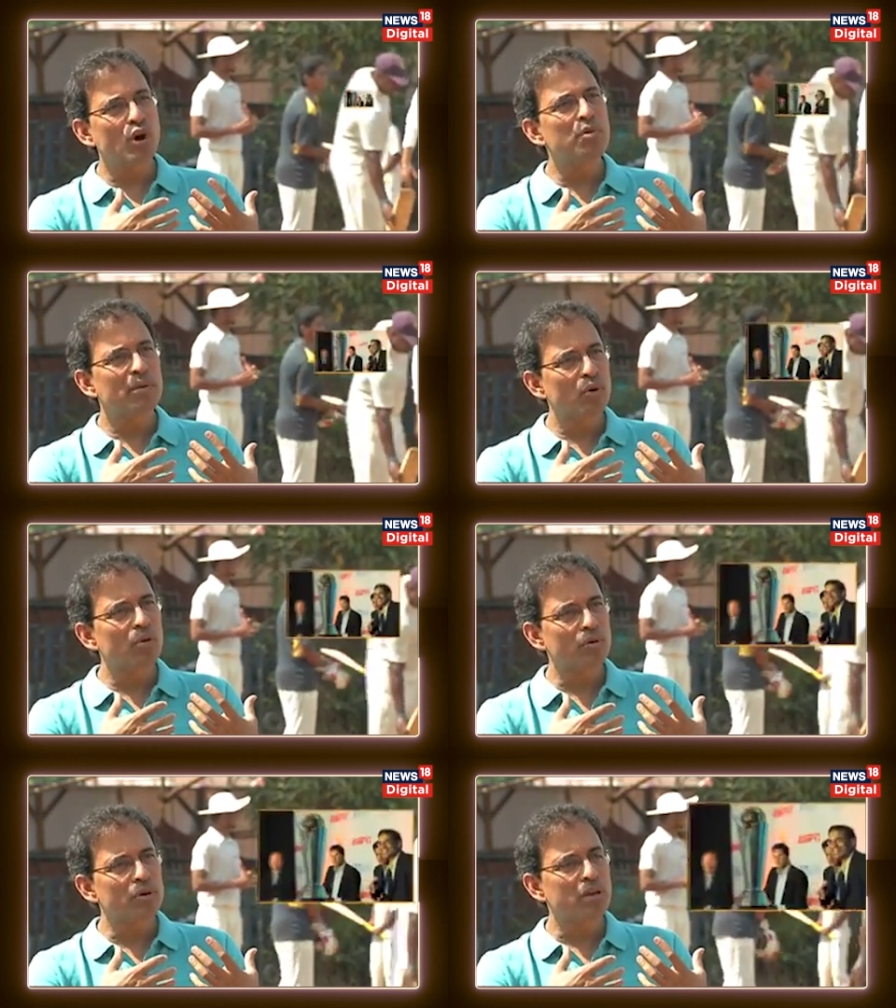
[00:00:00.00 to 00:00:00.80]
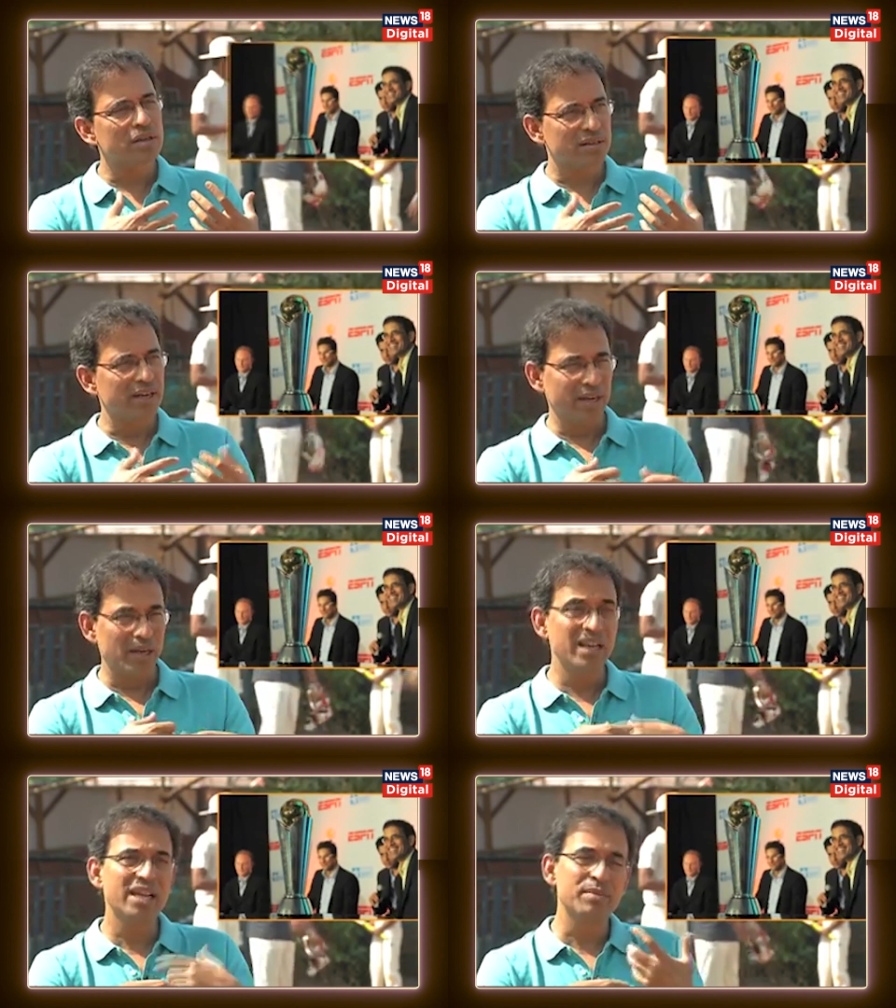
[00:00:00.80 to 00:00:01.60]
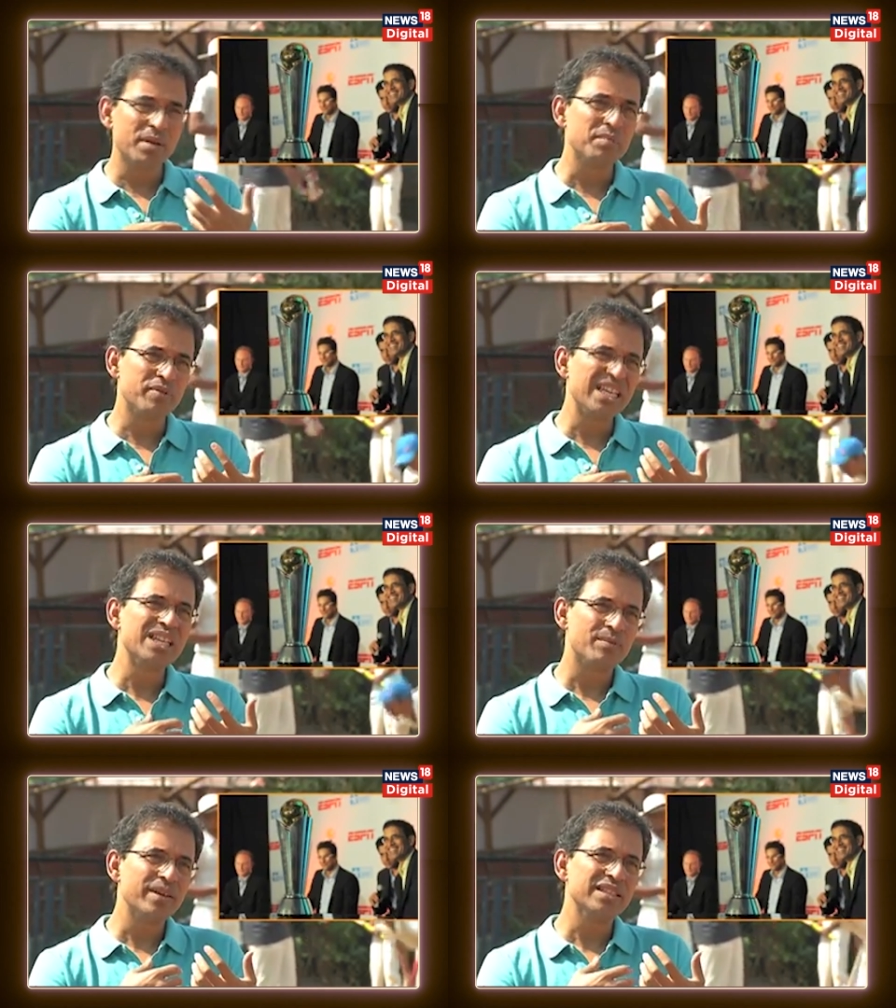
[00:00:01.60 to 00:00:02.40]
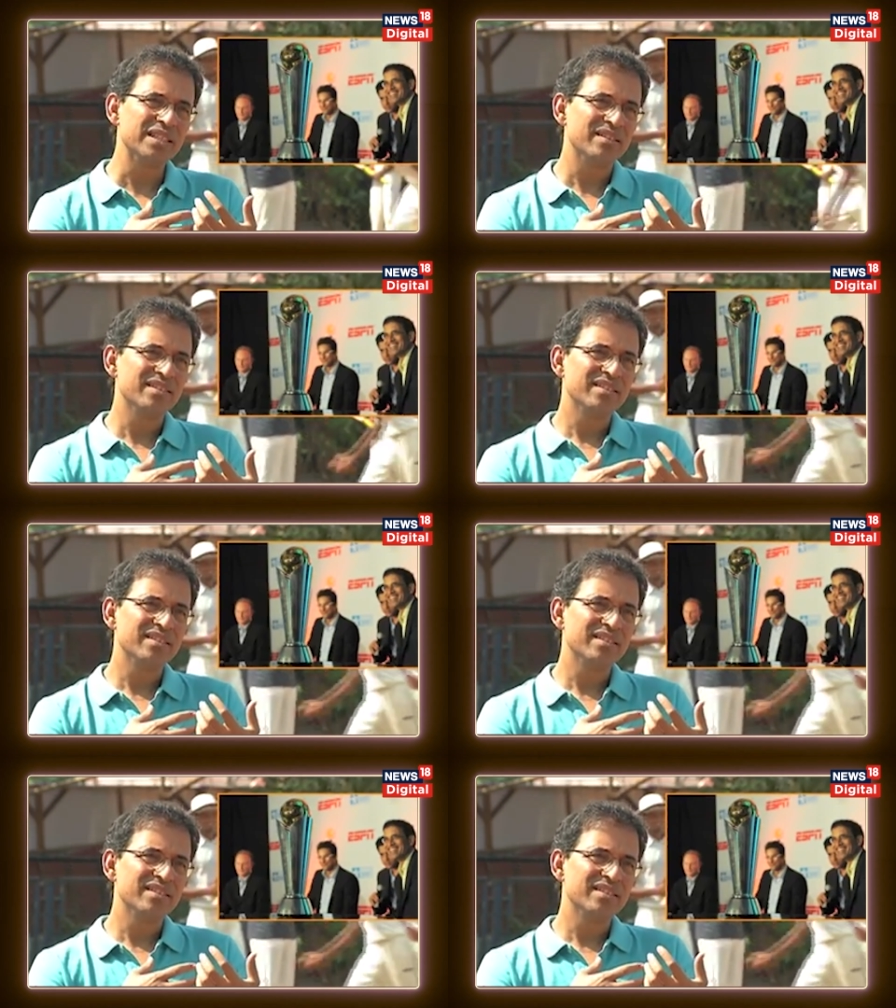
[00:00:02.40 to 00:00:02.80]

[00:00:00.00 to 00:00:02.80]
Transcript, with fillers: ball-by-ball broadcaster, and luckily I'd become a presenter by then.